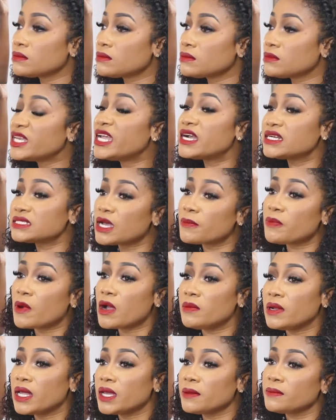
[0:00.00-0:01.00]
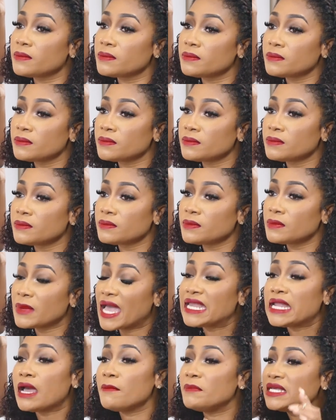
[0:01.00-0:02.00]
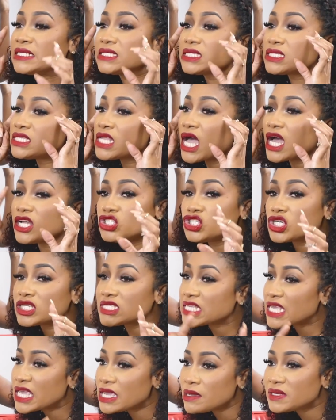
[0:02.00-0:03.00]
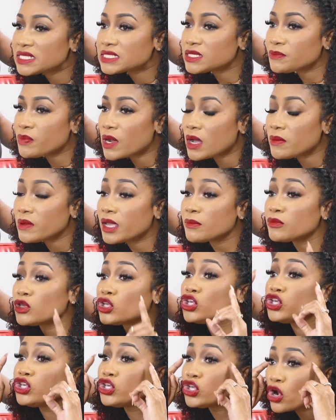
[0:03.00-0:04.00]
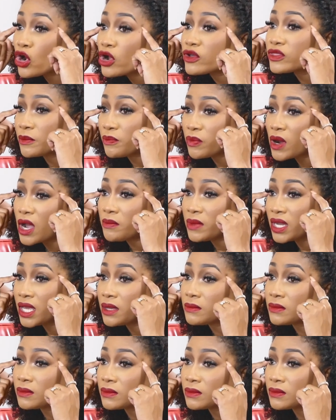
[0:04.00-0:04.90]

There's a problem. And that means it's not just him is the problem, you're the problem.